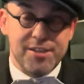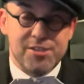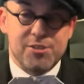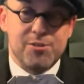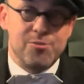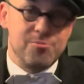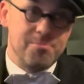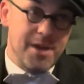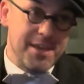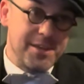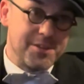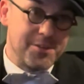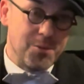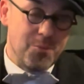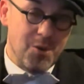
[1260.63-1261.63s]
to
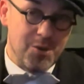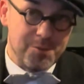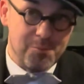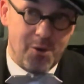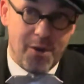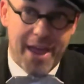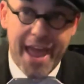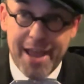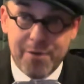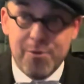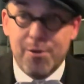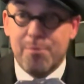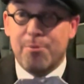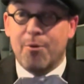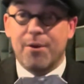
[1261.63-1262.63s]
make the world a more
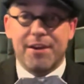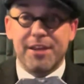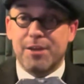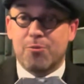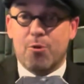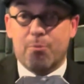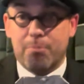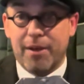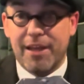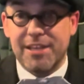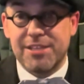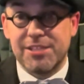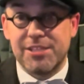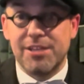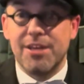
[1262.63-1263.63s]
equitable and equal
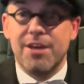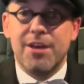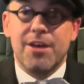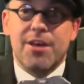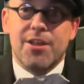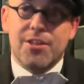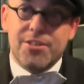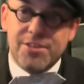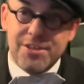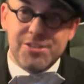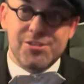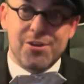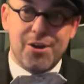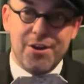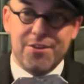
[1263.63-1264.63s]
place. These
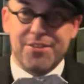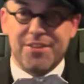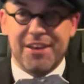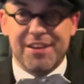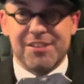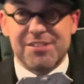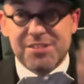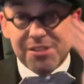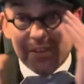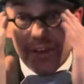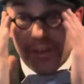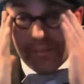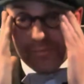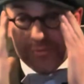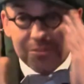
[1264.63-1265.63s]
kind of things
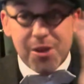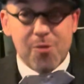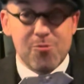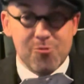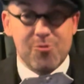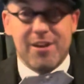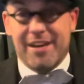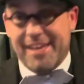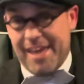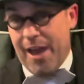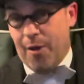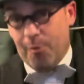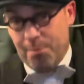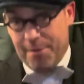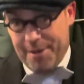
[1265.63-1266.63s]
don't really
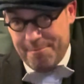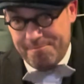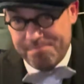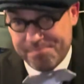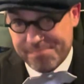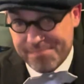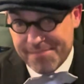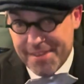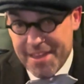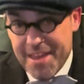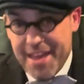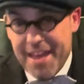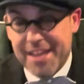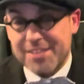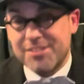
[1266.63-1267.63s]
help it.
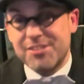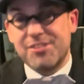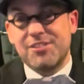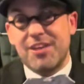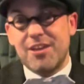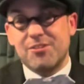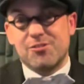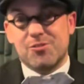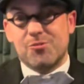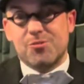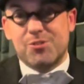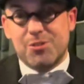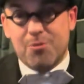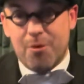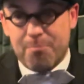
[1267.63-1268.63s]
It's essential
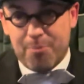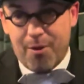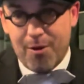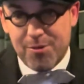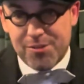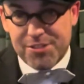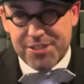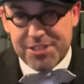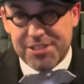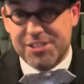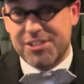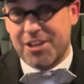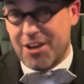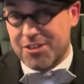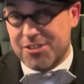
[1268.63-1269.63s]
to approach the
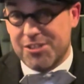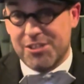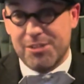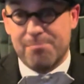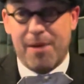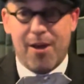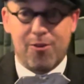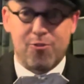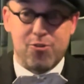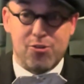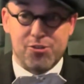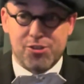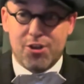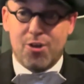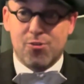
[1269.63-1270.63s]
discussions about
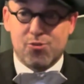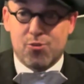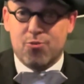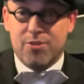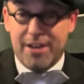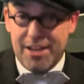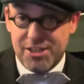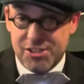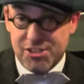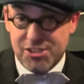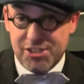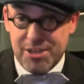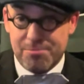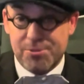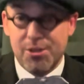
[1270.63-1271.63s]
cross-cultural
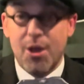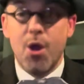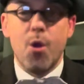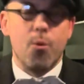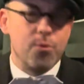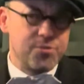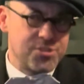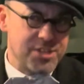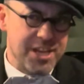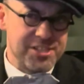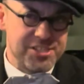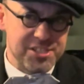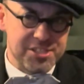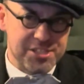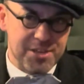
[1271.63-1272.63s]
relationships with
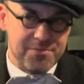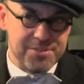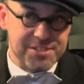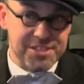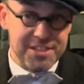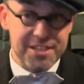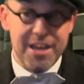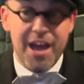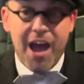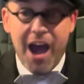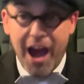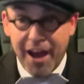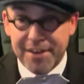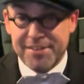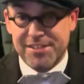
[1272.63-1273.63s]
sensitivity,
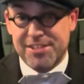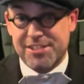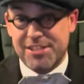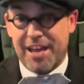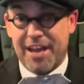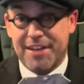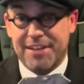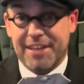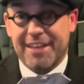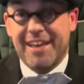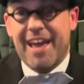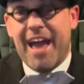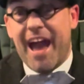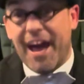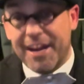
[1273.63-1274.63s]
understanding,
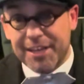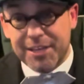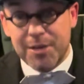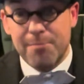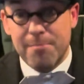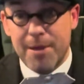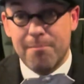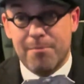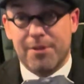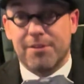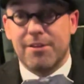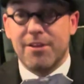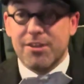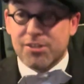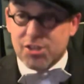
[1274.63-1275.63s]
and a commitment
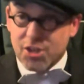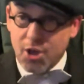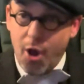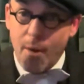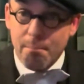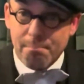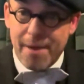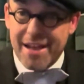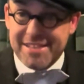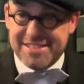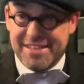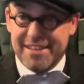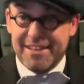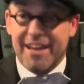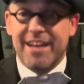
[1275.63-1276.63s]
to
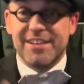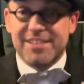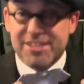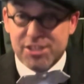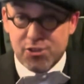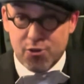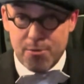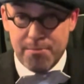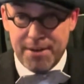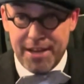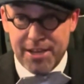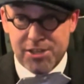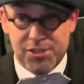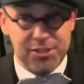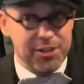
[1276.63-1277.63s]
combating
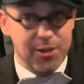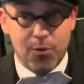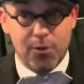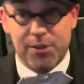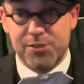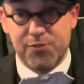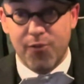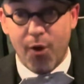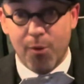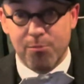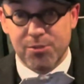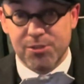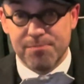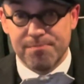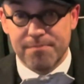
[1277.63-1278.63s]
discrimination in all its
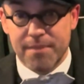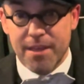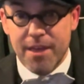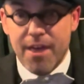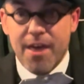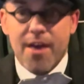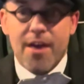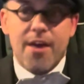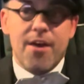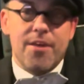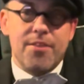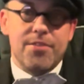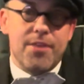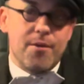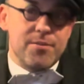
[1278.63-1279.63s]
forms.
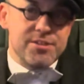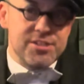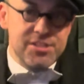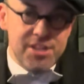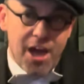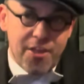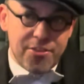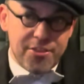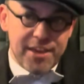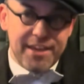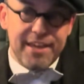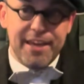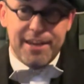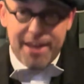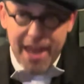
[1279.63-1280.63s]
There is nothing
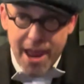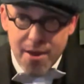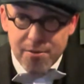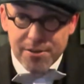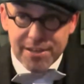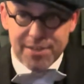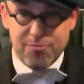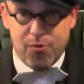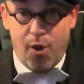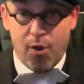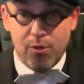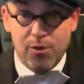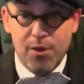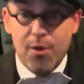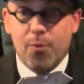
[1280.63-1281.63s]
inherently wrong
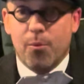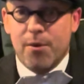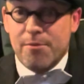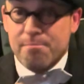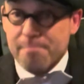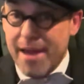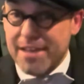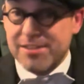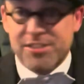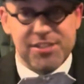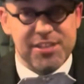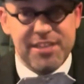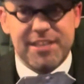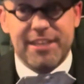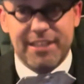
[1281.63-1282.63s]
with men
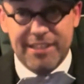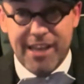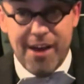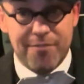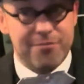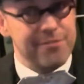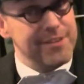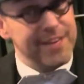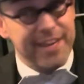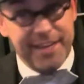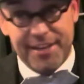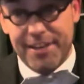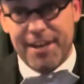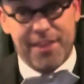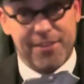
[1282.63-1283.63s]
seeking love in
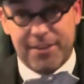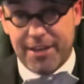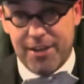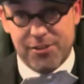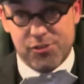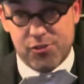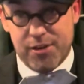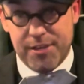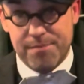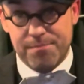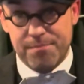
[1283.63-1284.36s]
another country,